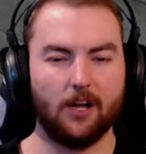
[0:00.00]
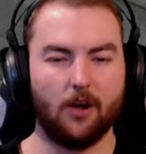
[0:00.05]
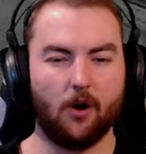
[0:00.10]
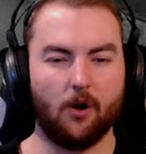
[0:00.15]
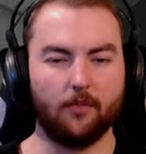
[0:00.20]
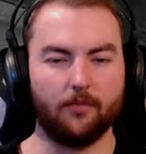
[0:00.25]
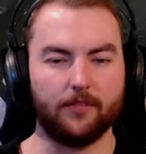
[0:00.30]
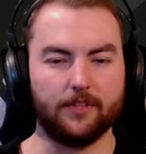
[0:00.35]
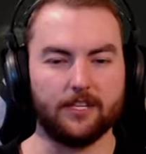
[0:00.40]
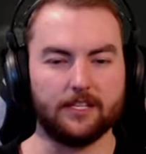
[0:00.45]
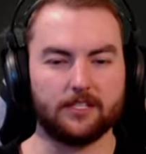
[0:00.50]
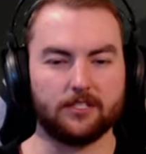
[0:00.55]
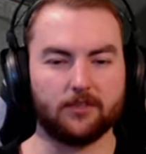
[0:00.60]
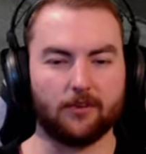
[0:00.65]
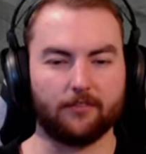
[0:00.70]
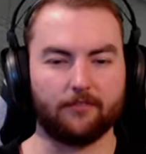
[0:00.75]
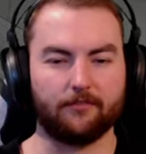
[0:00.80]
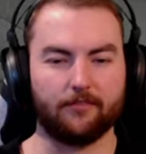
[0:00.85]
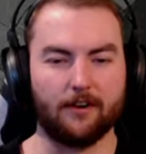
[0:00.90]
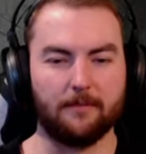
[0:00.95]
on the
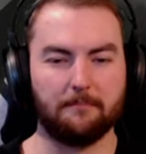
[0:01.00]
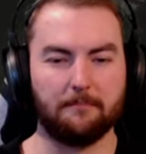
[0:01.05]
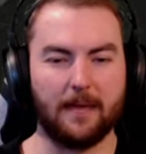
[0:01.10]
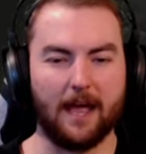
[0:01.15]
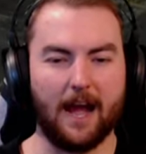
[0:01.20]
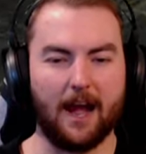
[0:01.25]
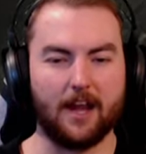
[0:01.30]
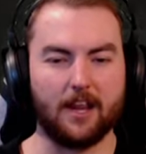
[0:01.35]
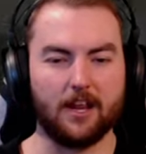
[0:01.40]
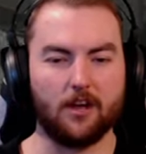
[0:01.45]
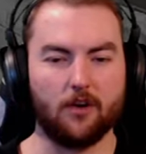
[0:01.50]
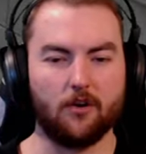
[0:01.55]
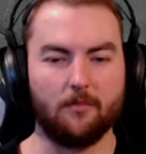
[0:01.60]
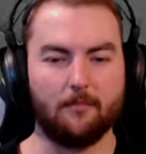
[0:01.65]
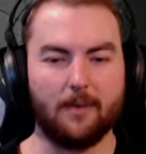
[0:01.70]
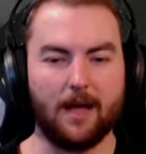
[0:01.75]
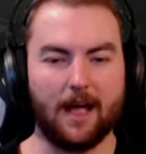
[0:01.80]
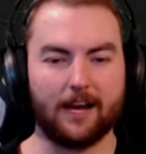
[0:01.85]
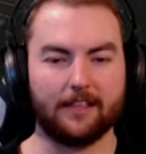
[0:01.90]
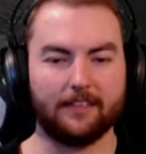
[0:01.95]
sort of front patio
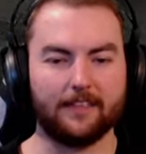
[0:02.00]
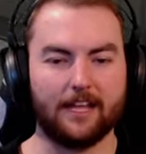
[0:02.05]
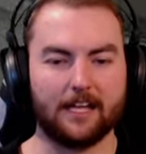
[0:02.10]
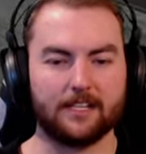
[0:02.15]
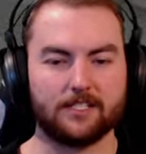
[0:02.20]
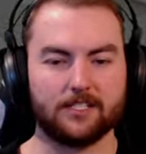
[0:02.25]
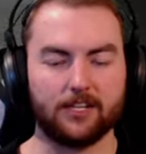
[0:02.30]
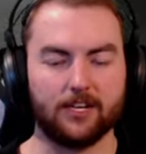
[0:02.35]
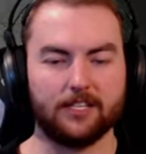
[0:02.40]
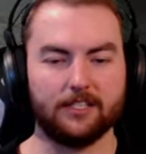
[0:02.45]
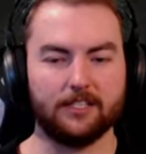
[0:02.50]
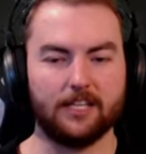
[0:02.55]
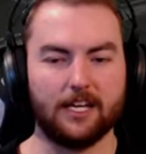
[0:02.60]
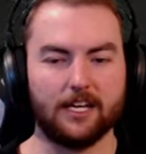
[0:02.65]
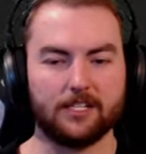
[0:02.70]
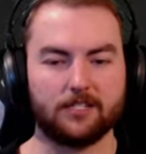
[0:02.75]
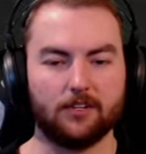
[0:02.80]
back that side there.